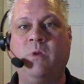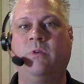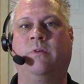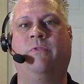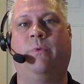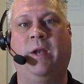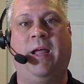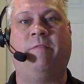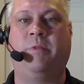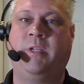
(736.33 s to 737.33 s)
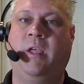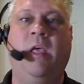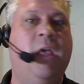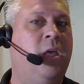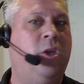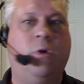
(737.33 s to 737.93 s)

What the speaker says: don't do it for 1.5%.